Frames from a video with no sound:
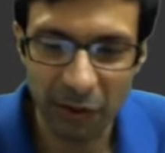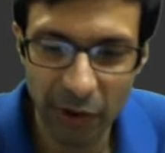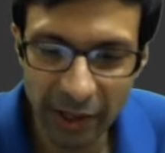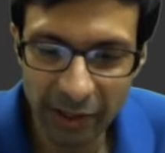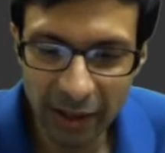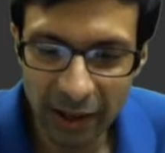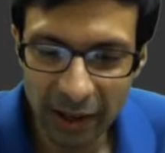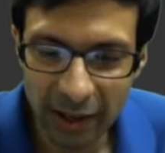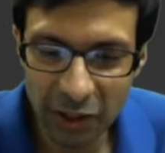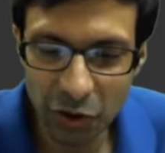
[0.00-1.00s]
Great.
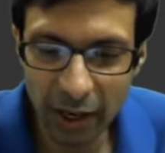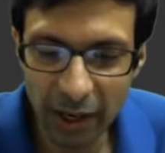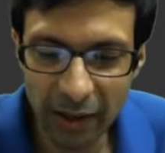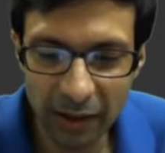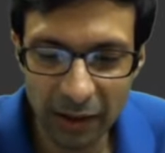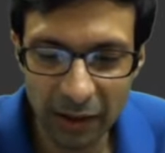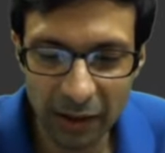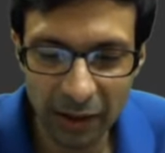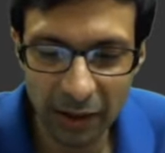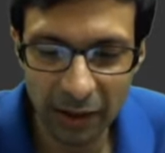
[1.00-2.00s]
Let's try
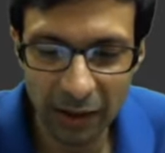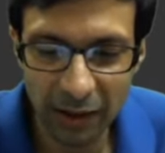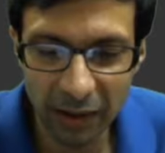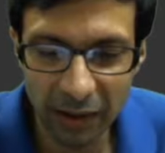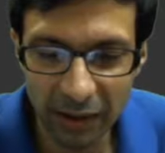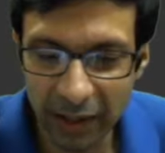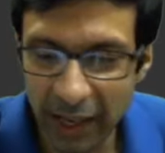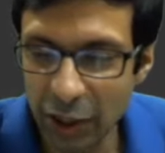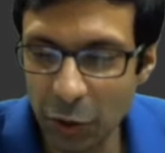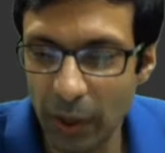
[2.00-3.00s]

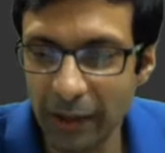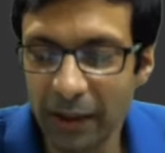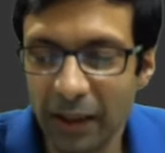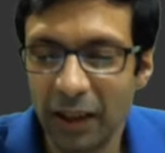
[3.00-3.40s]
next one.